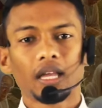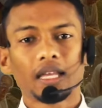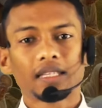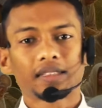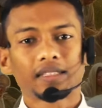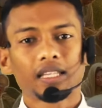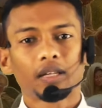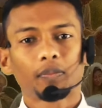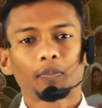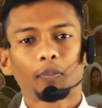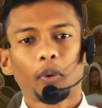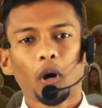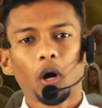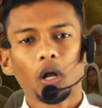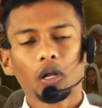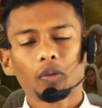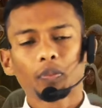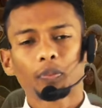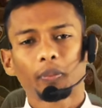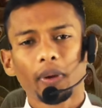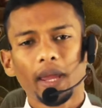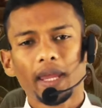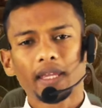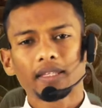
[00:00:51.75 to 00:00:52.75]
St. Paul
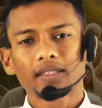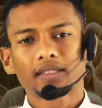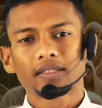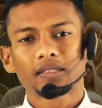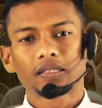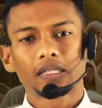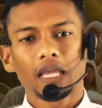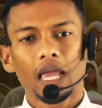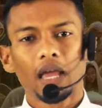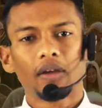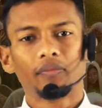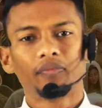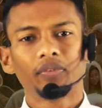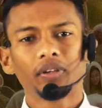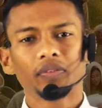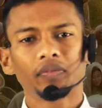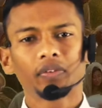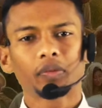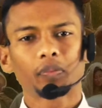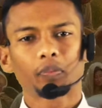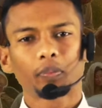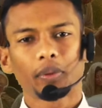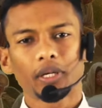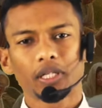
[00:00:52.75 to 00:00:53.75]
paints a
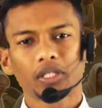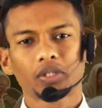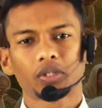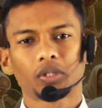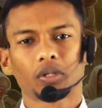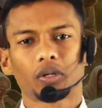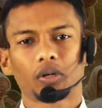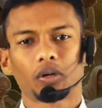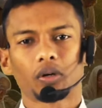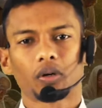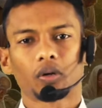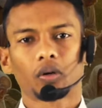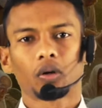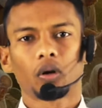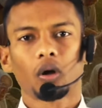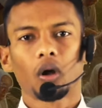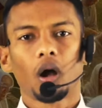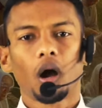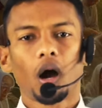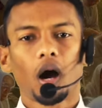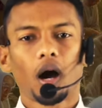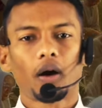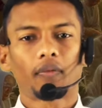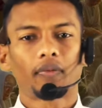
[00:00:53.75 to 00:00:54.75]
vivid picture
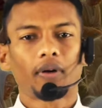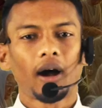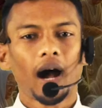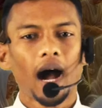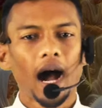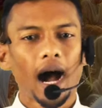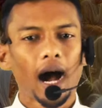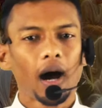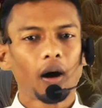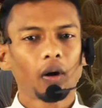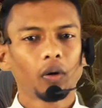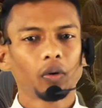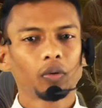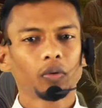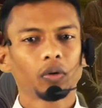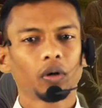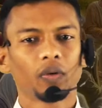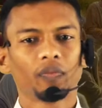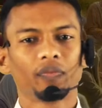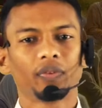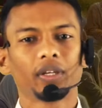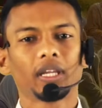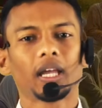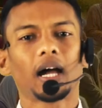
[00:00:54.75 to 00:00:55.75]
of how
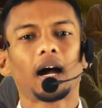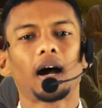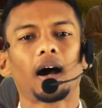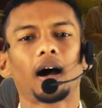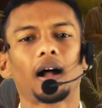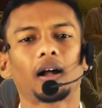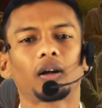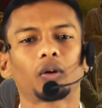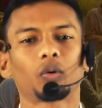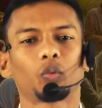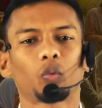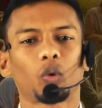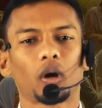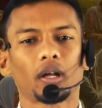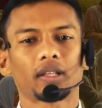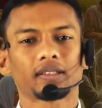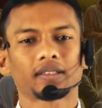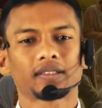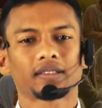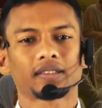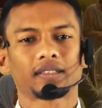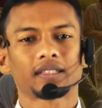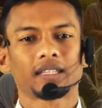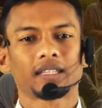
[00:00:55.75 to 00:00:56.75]
we are
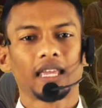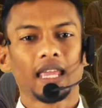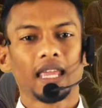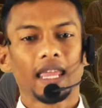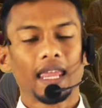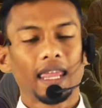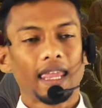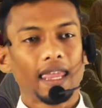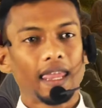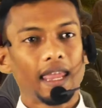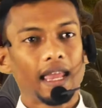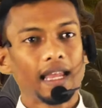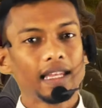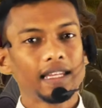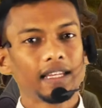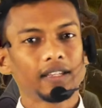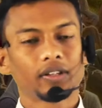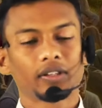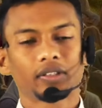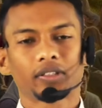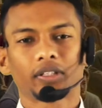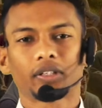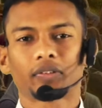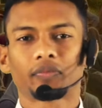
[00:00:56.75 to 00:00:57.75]
once
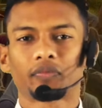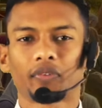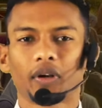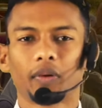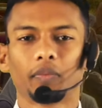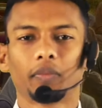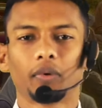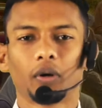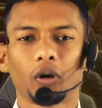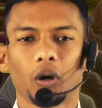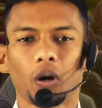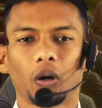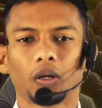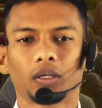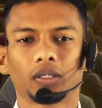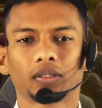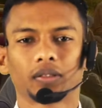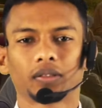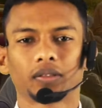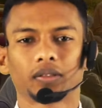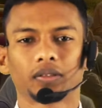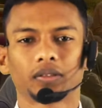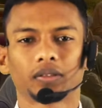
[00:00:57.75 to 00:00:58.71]
alienated from God.